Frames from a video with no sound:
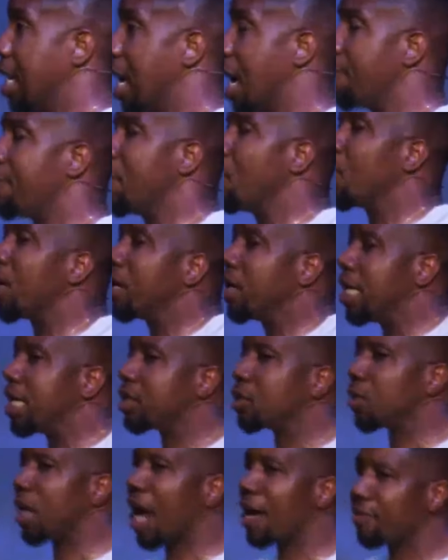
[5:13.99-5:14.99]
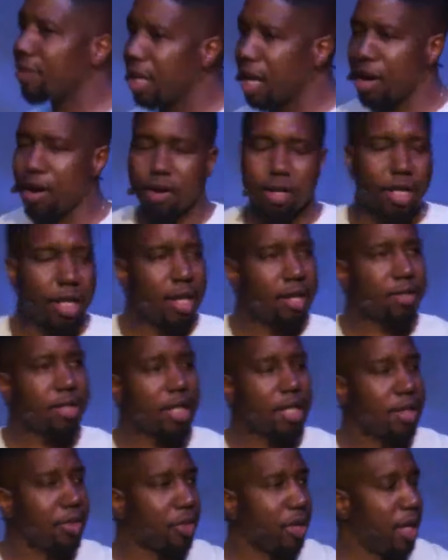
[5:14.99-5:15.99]
And, but what, this is what I've learned, and here's a
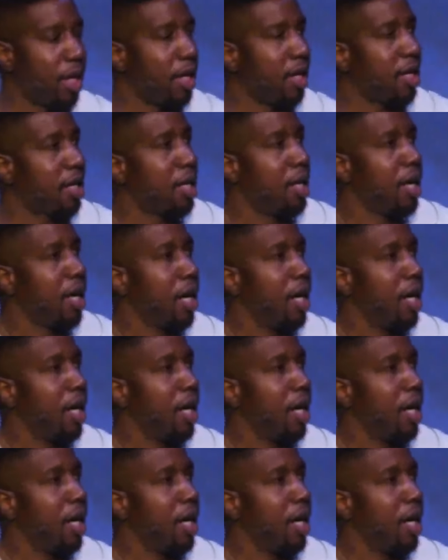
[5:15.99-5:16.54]
good thing